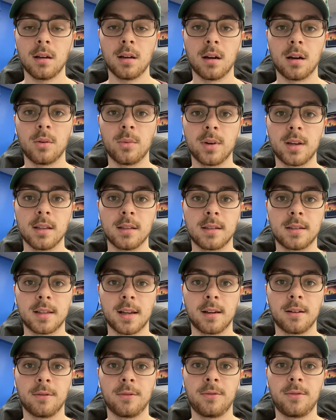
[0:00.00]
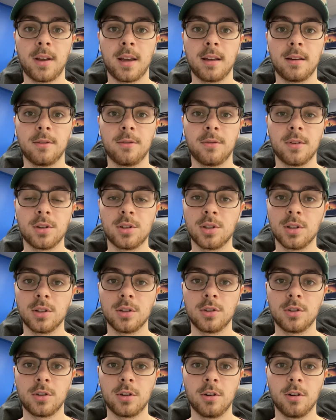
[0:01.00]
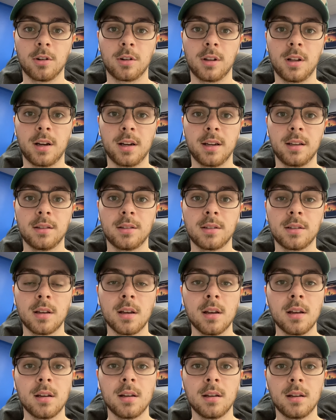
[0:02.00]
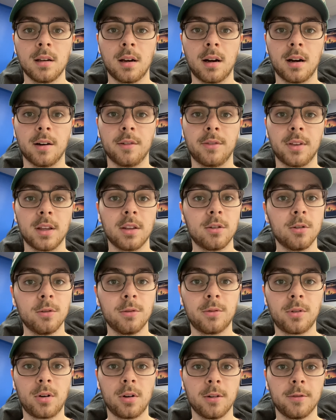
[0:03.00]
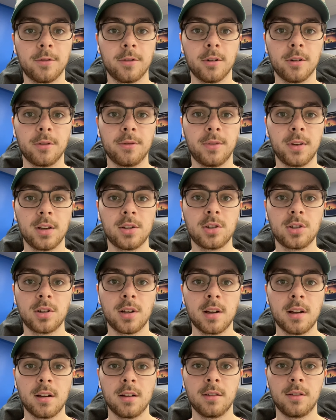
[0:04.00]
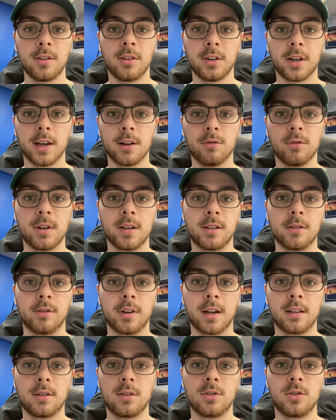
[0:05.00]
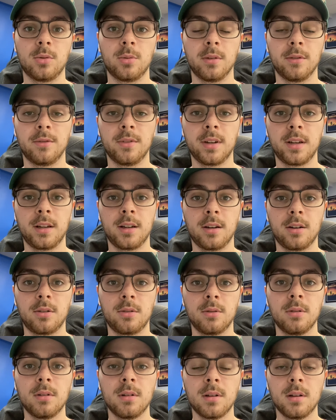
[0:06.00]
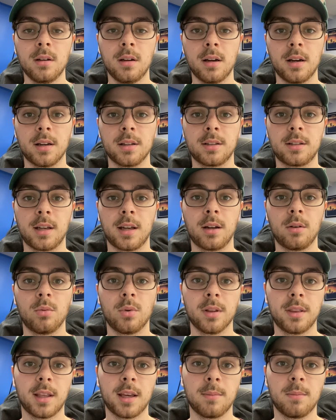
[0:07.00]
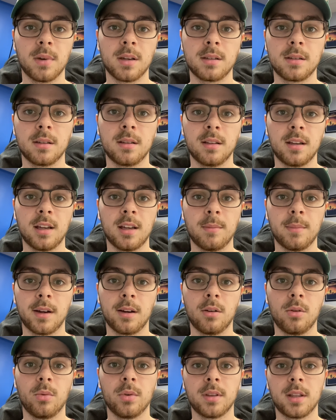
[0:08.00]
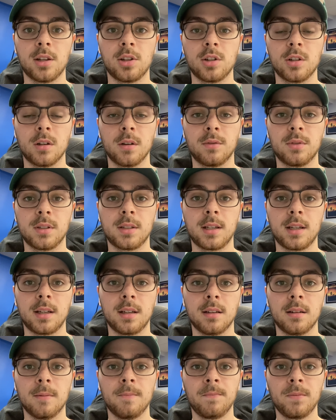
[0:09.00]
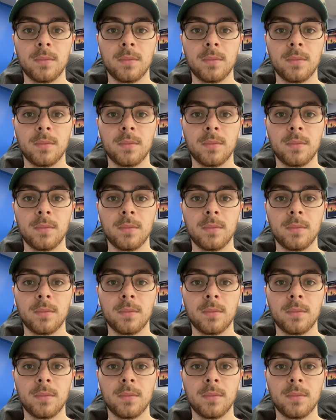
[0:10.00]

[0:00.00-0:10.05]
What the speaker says: we can send fake phishes to your clients. If they do fall for a phish, they'll get redirected to a video saying what they missed in the email and what they should have seen